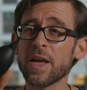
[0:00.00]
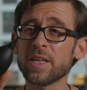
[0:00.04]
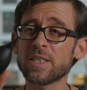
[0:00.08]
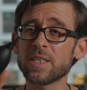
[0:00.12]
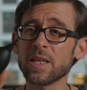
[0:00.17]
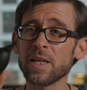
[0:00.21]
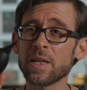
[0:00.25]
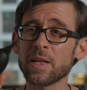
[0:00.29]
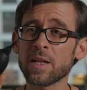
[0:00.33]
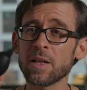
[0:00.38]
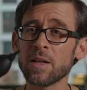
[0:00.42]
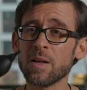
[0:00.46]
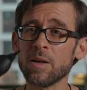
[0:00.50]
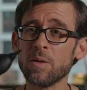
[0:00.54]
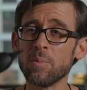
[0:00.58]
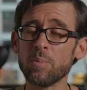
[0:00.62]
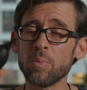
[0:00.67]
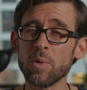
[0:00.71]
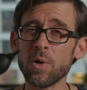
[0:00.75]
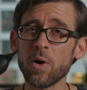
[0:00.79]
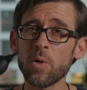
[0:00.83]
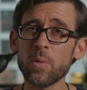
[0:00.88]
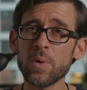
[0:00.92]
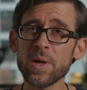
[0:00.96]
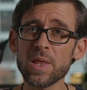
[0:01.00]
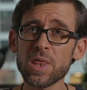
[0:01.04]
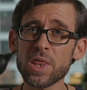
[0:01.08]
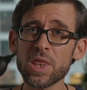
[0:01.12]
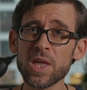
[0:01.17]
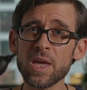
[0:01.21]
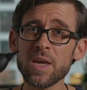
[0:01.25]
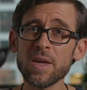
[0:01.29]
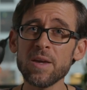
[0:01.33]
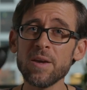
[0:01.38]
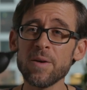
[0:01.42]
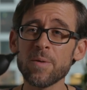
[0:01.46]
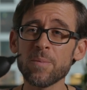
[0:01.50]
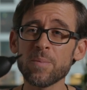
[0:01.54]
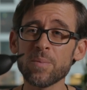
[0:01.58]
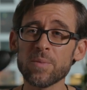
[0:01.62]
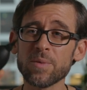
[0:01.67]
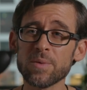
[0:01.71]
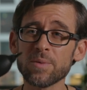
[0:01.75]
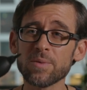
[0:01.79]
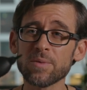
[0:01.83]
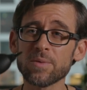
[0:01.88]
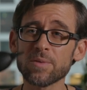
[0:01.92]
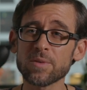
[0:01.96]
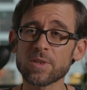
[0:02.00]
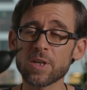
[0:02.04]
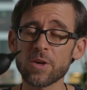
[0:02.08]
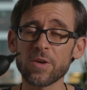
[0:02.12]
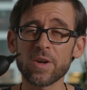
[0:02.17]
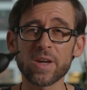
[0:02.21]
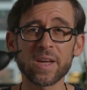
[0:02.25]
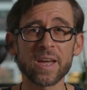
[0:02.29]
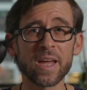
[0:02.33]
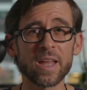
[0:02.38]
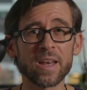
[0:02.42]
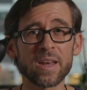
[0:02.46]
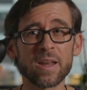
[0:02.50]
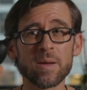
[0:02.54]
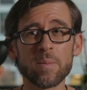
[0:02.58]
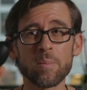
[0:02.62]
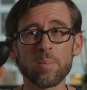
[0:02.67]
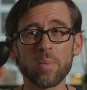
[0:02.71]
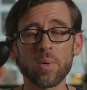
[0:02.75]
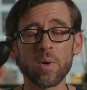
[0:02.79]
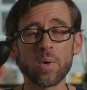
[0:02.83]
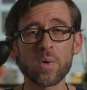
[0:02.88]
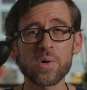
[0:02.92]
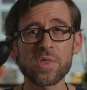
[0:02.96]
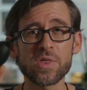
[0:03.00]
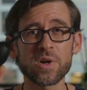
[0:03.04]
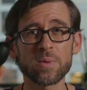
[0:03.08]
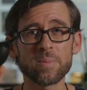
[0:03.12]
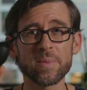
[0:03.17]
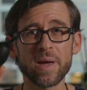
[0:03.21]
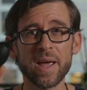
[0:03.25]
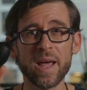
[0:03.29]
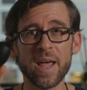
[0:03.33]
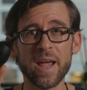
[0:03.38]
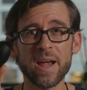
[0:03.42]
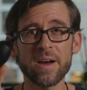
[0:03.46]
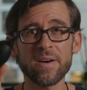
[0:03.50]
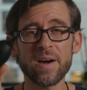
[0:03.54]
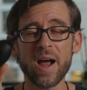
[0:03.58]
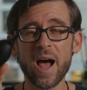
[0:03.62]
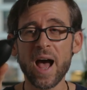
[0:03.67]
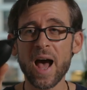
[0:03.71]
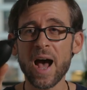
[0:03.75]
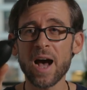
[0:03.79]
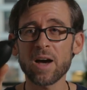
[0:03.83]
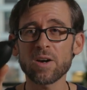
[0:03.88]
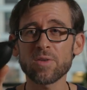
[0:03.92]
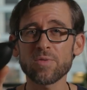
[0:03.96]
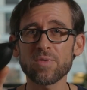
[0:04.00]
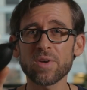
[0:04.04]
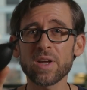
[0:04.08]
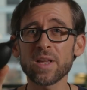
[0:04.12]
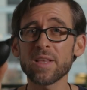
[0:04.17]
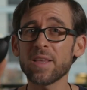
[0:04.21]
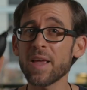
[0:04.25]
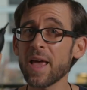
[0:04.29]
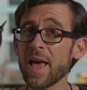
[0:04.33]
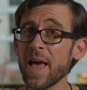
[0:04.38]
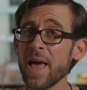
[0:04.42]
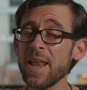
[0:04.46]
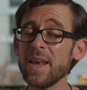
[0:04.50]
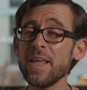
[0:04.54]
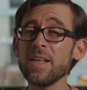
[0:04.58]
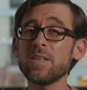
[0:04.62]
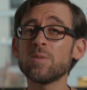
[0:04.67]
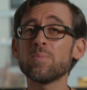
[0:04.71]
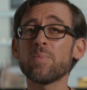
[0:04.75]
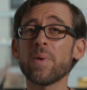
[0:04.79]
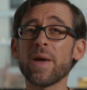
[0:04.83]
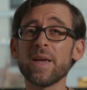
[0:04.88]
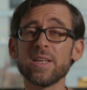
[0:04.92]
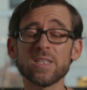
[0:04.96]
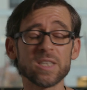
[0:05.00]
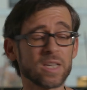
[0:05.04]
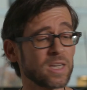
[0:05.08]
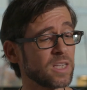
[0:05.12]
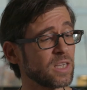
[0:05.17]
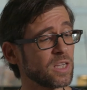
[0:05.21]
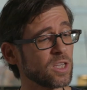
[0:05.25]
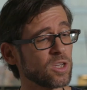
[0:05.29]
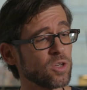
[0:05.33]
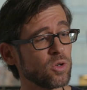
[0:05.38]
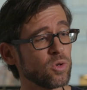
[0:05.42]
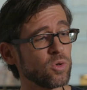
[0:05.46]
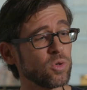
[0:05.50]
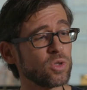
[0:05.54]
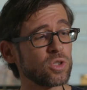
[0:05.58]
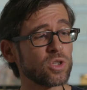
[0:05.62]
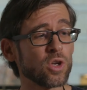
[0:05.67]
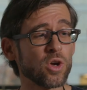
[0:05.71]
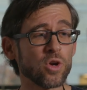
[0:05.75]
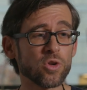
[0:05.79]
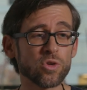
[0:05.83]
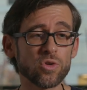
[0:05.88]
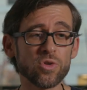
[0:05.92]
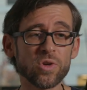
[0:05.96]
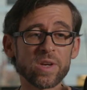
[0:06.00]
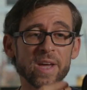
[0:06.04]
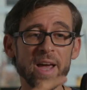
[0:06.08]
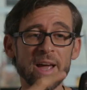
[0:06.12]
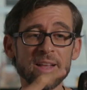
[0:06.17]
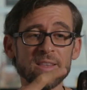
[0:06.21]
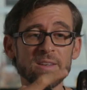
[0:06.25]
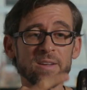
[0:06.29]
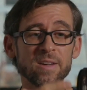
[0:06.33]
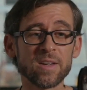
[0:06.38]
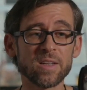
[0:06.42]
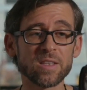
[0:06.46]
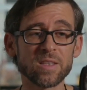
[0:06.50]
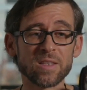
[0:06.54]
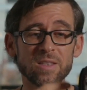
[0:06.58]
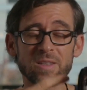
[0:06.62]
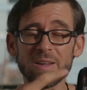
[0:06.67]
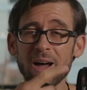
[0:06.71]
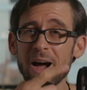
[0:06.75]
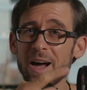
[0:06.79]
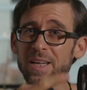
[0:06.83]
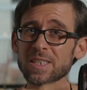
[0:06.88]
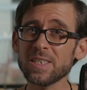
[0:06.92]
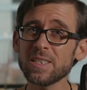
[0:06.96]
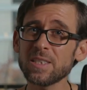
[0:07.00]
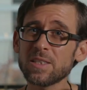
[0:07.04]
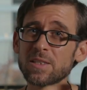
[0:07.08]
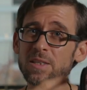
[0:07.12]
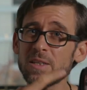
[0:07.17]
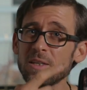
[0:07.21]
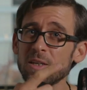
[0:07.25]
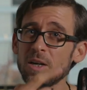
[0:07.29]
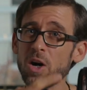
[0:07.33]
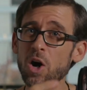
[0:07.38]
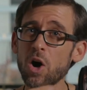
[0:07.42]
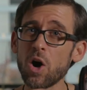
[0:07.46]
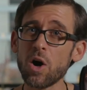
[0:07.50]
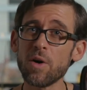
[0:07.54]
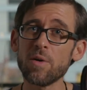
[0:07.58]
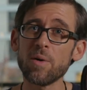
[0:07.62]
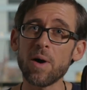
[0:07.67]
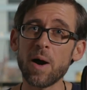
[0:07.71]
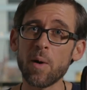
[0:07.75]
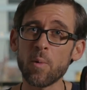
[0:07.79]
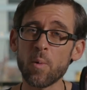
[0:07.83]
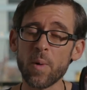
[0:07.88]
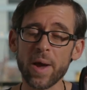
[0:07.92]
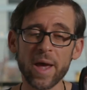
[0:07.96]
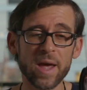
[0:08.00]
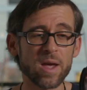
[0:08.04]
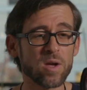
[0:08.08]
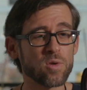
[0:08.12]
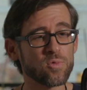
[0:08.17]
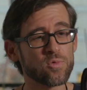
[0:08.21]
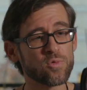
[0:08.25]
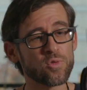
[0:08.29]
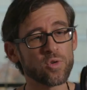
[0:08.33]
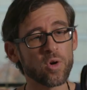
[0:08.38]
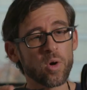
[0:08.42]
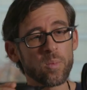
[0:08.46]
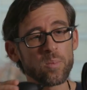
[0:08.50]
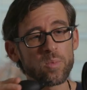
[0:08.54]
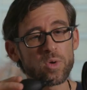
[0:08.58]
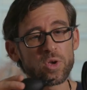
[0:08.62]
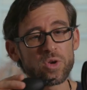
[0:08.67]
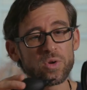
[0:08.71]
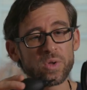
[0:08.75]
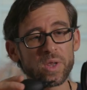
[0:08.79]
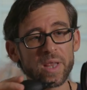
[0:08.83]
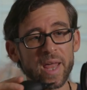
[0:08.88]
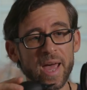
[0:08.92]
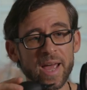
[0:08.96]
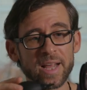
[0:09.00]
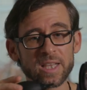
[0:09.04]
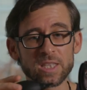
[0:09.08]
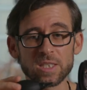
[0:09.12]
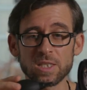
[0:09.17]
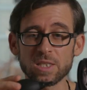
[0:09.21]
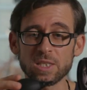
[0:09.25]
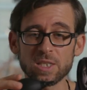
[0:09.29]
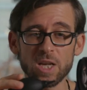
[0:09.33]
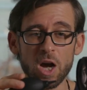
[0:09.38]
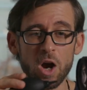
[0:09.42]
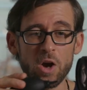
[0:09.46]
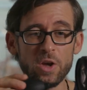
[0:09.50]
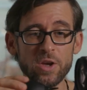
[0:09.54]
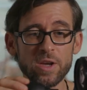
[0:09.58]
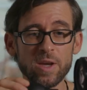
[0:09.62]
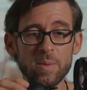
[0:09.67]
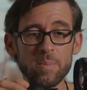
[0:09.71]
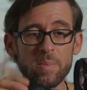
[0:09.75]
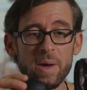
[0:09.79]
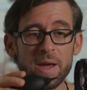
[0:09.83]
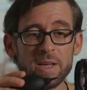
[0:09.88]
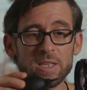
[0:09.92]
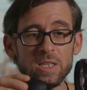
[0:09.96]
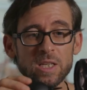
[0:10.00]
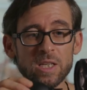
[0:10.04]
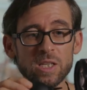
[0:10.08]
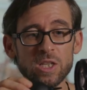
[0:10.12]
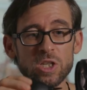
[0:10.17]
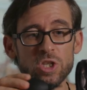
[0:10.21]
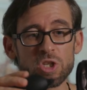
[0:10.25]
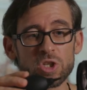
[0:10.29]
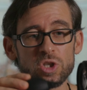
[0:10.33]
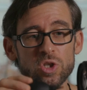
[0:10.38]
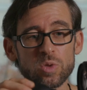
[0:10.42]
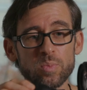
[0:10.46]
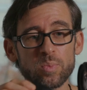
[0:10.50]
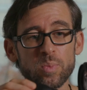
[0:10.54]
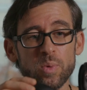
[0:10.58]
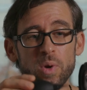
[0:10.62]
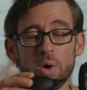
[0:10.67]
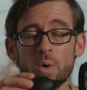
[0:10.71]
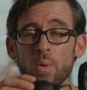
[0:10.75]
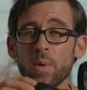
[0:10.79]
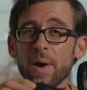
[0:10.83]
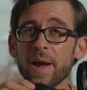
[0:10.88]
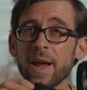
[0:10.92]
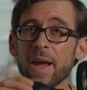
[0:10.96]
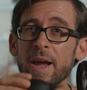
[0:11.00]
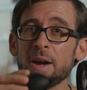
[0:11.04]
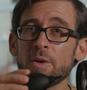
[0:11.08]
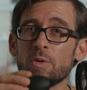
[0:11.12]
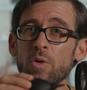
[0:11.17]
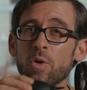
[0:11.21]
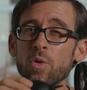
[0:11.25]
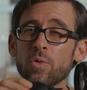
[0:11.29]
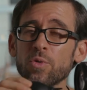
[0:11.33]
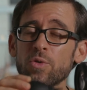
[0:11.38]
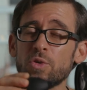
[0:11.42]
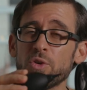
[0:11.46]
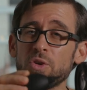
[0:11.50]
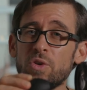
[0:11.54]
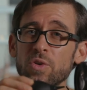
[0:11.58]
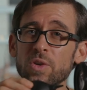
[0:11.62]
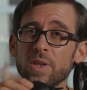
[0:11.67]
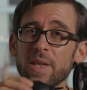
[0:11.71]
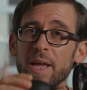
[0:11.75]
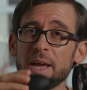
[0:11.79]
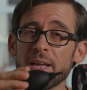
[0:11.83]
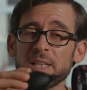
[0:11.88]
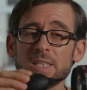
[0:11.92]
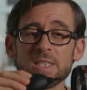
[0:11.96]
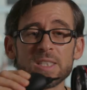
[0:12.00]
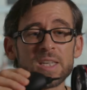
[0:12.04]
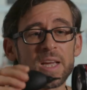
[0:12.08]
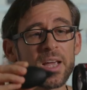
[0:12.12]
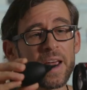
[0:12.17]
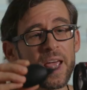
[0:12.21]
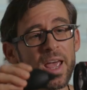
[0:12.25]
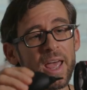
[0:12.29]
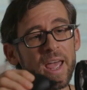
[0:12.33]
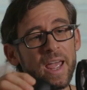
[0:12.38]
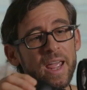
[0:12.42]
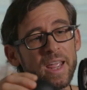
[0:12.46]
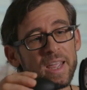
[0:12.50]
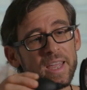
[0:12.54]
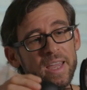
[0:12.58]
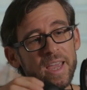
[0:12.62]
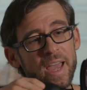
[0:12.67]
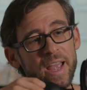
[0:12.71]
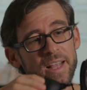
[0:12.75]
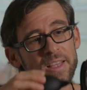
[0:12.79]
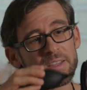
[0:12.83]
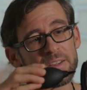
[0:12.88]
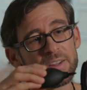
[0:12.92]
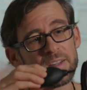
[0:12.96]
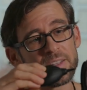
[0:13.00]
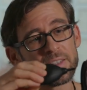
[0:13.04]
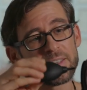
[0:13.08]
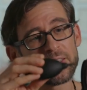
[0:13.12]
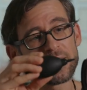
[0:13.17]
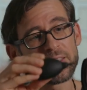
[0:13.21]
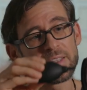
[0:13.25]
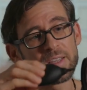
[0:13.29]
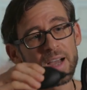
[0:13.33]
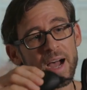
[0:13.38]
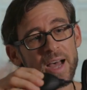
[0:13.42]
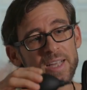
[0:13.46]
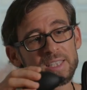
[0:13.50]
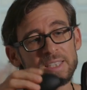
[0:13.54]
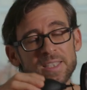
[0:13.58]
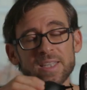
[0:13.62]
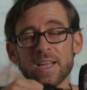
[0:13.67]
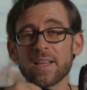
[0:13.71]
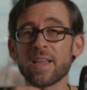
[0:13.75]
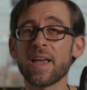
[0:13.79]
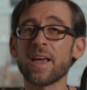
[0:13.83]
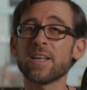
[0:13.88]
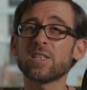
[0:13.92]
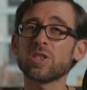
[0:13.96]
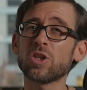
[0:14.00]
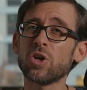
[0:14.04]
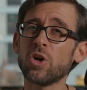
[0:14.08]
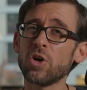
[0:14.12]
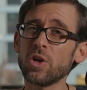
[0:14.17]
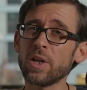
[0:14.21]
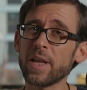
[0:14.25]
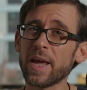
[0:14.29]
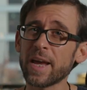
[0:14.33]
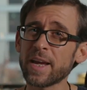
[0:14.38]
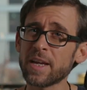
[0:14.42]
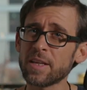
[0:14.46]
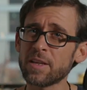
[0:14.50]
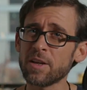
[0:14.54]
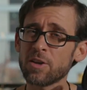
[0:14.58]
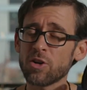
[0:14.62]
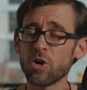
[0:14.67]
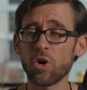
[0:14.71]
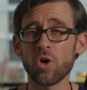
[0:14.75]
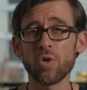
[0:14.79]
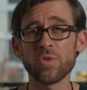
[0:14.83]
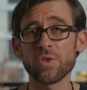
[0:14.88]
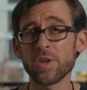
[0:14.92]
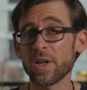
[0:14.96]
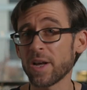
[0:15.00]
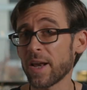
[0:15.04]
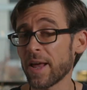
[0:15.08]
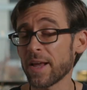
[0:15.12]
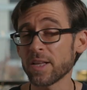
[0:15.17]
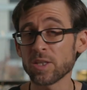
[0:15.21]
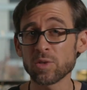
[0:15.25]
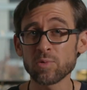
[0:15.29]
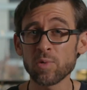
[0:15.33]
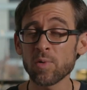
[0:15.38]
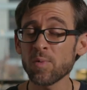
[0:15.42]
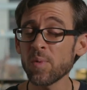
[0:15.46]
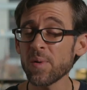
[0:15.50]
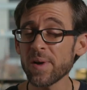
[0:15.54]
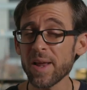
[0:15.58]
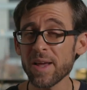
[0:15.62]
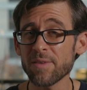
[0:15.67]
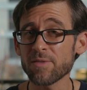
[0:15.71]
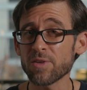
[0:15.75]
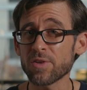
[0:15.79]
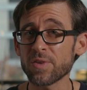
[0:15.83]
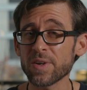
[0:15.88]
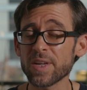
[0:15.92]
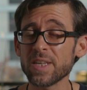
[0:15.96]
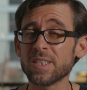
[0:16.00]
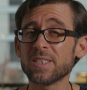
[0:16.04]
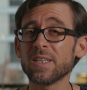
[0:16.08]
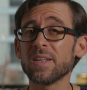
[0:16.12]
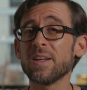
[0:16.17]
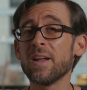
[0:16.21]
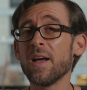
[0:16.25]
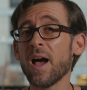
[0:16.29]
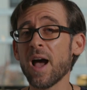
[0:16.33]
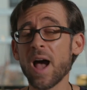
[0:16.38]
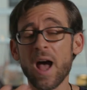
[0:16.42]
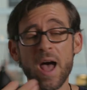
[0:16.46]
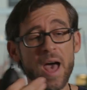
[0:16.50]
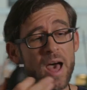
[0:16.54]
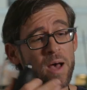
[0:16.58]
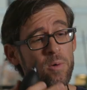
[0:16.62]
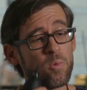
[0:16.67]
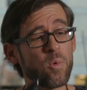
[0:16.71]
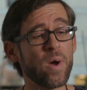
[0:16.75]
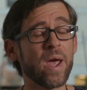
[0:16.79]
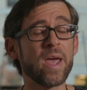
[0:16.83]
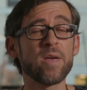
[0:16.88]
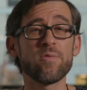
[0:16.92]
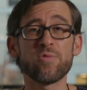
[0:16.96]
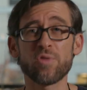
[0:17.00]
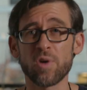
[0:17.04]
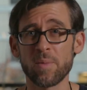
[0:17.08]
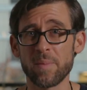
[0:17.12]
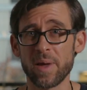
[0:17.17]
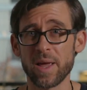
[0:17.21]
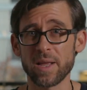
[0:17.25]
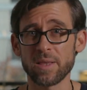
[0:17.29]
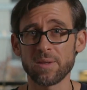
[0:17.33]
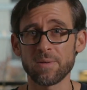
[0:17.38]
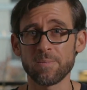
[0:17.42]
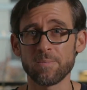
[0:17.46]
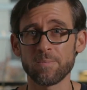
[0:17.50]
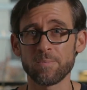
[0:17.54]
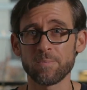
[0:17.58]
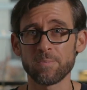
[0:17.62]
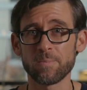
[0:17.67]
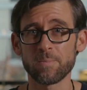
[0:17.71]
It's a little blowy thing, so you can blow some air out of it, and it's basically used to get dust away from your lens. So you can basically just blow air onto your lens and get the dust that has collected on the lens, for whatever reason, away from it.